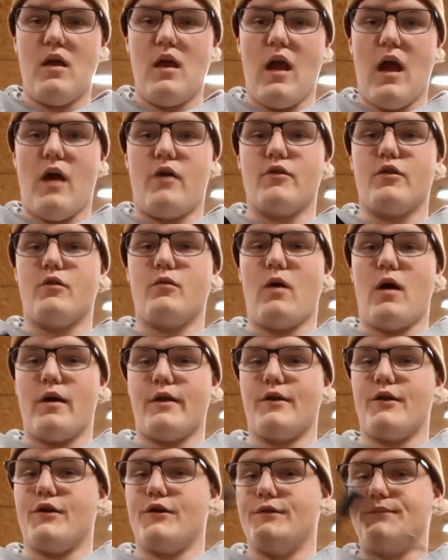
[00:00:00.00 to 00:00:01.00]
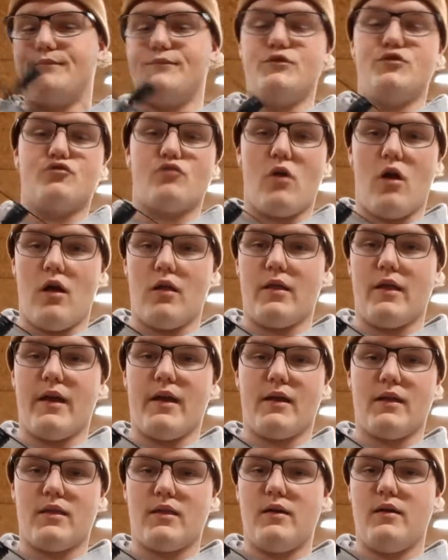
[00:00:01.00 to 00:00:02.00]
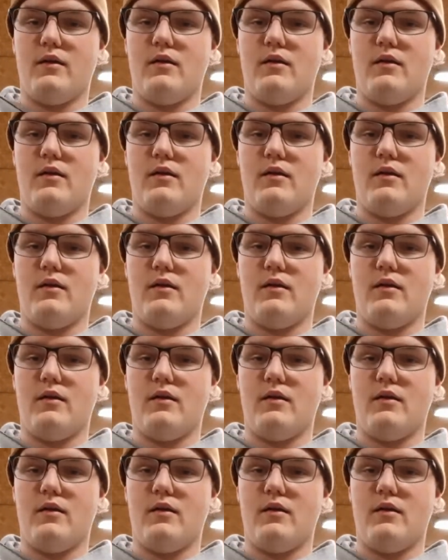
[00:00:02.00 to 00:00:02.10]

how you want your draw length.